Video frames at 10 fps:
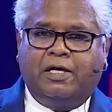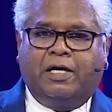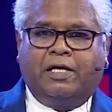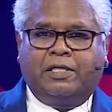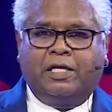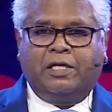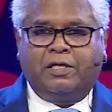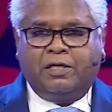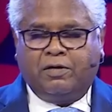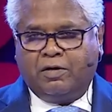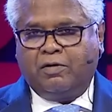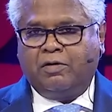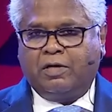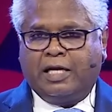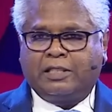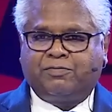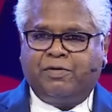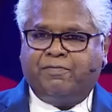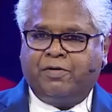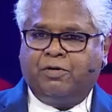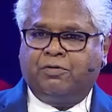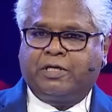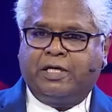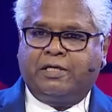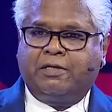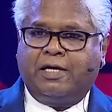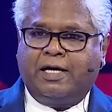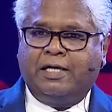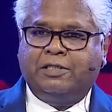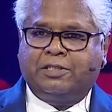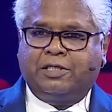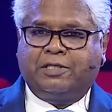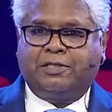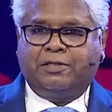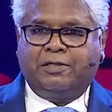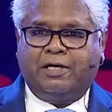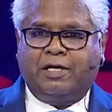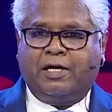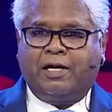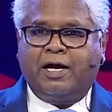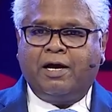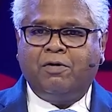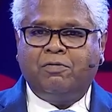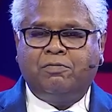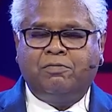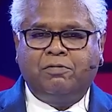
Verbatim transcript: And then last week we looked at Isaac and how